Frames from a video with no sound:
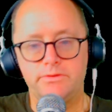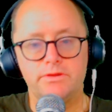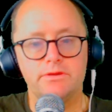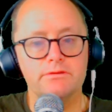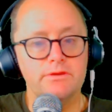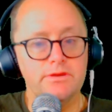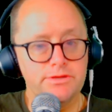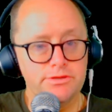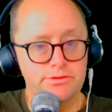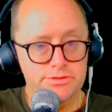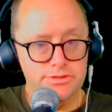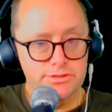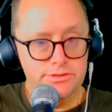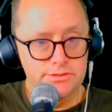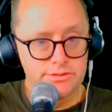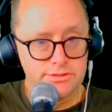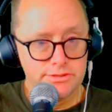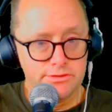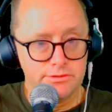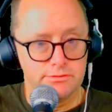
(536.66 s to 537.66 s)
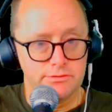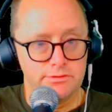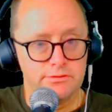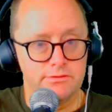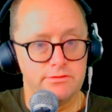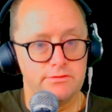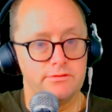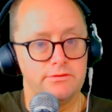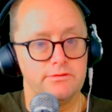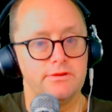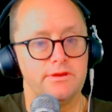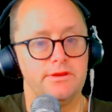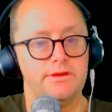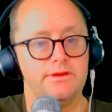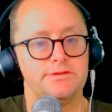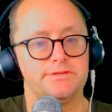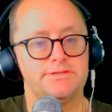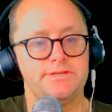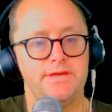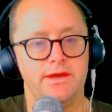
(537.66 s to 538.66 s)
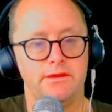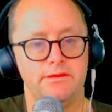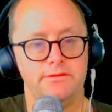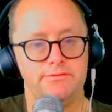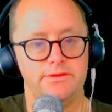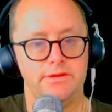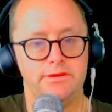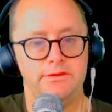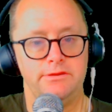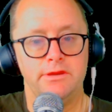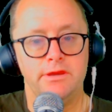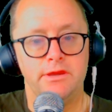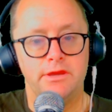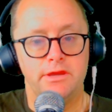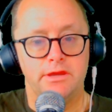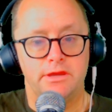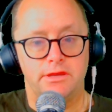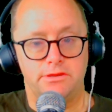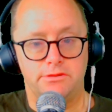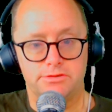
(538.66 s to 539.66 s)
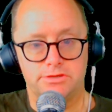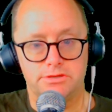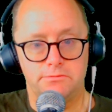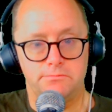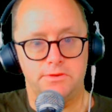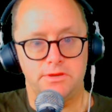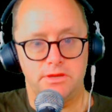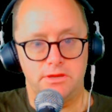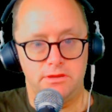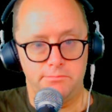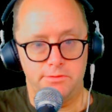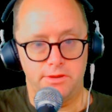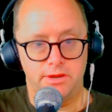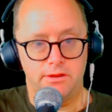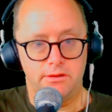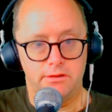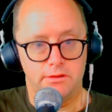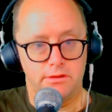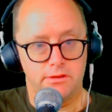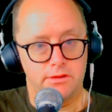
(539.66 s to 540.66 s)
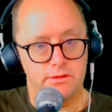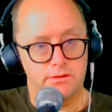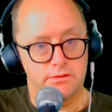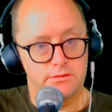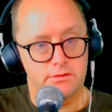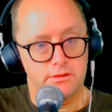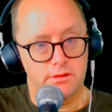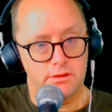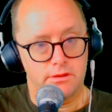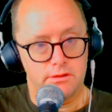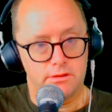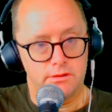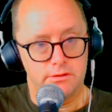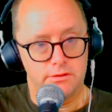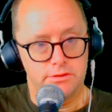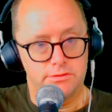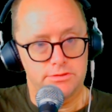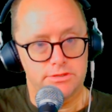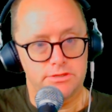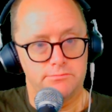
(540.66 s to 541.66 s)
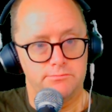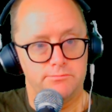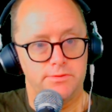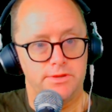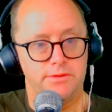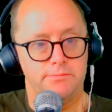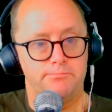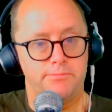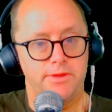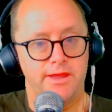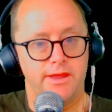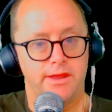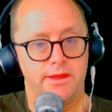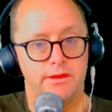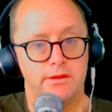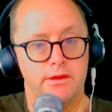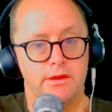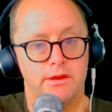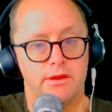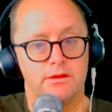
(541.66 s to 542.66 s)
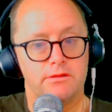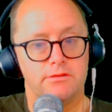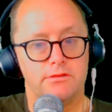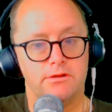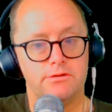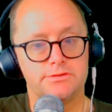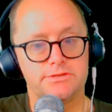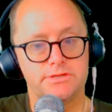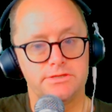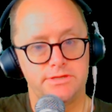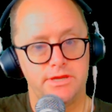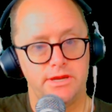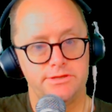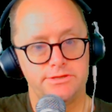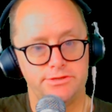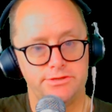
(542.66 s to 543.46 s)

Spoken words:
And you should too. Secondly, you should be you should be paying close attention